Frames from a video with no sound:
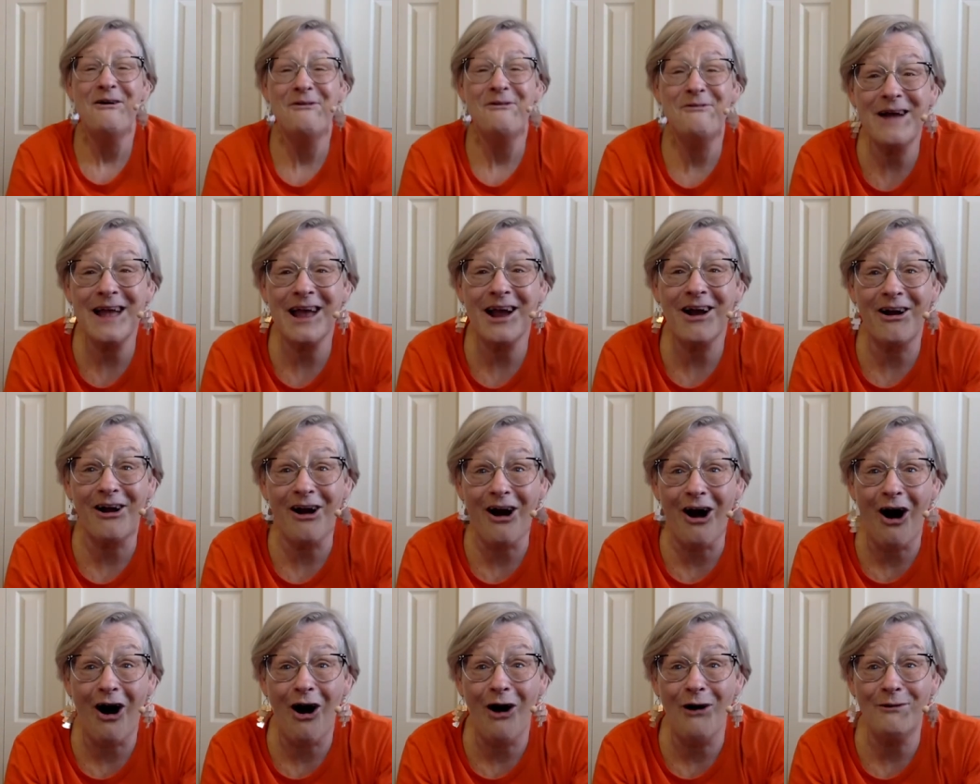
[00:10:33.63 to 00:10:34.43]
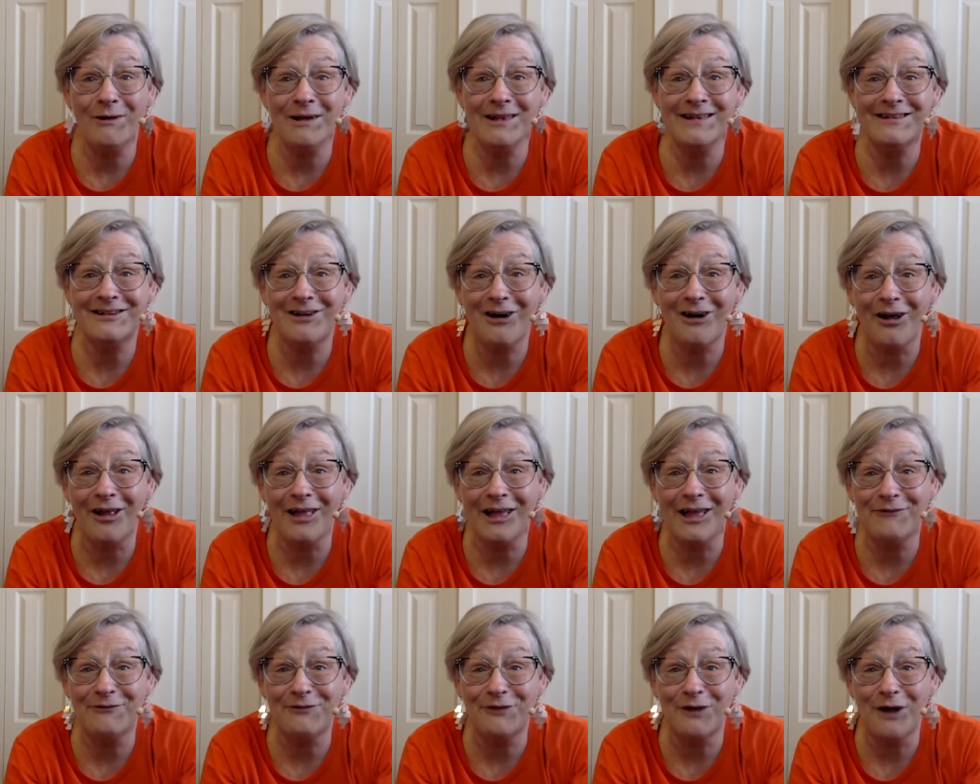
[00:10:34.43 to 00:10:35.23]
we are always
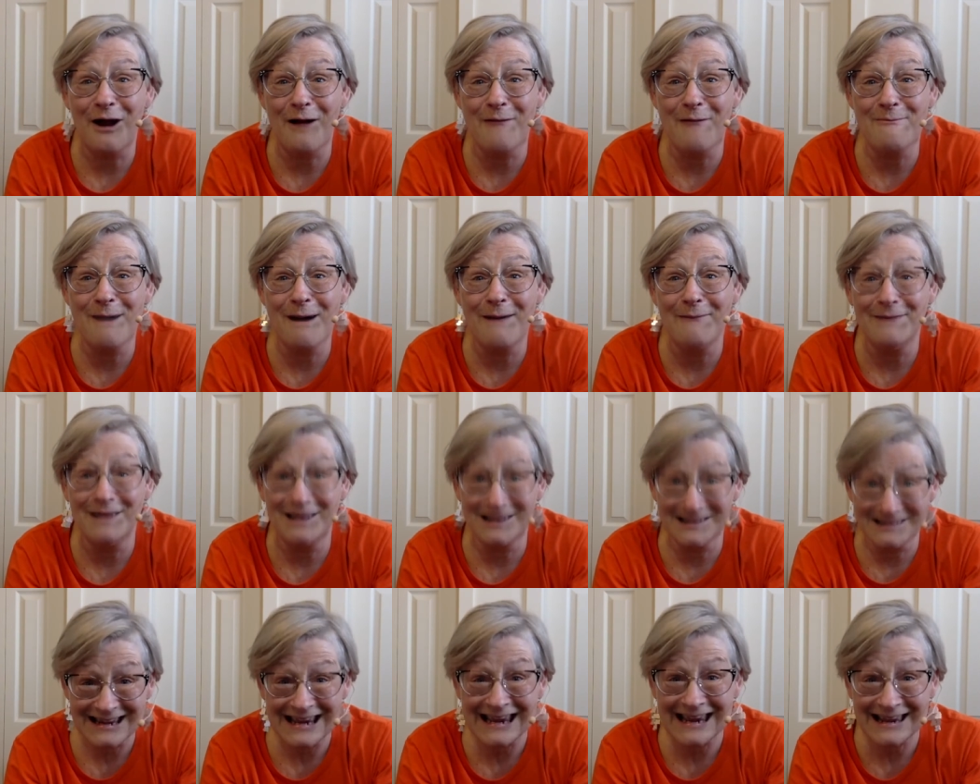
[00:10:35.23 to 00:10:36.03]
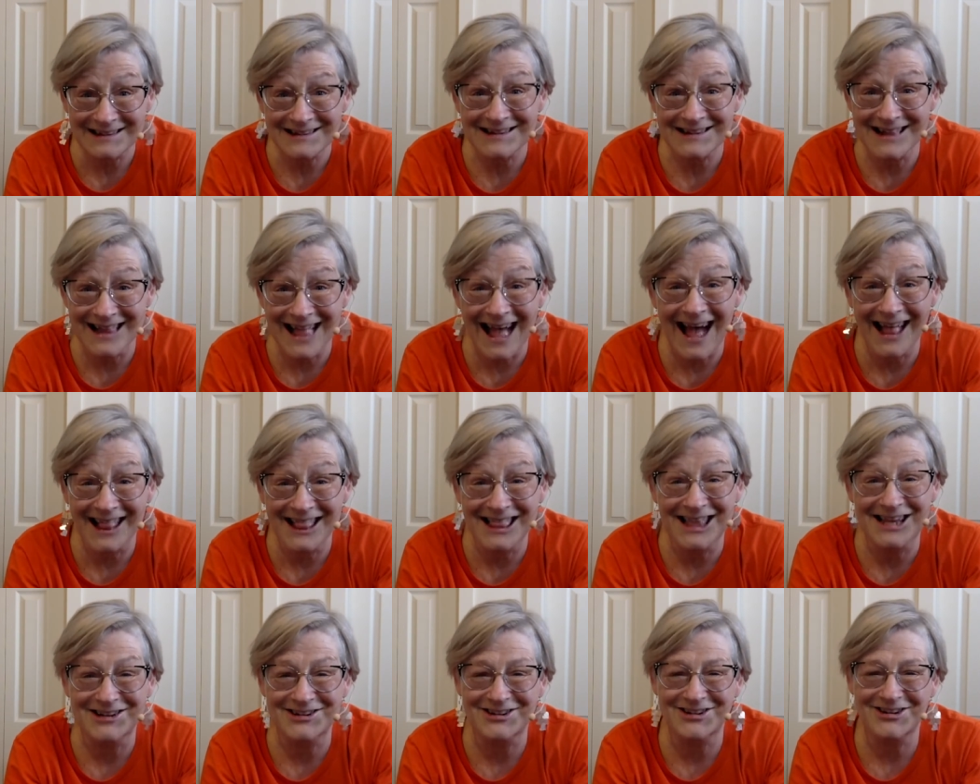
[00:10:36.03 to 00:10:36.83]
calling for our mamas. Isn't
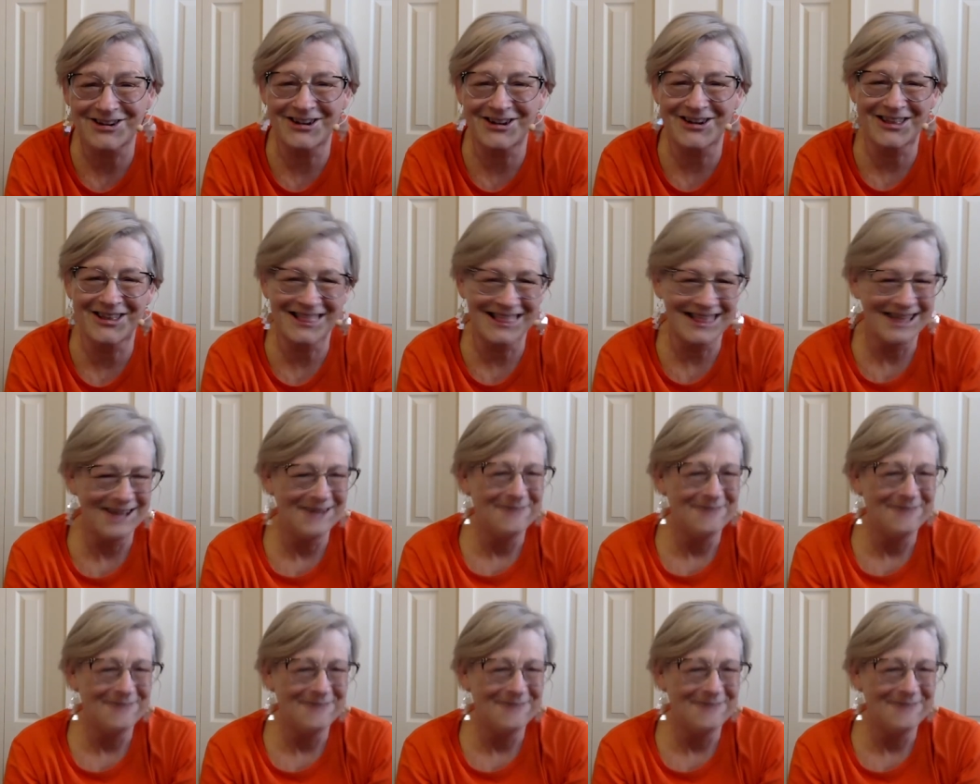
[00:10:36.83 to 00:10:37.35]
that the truth?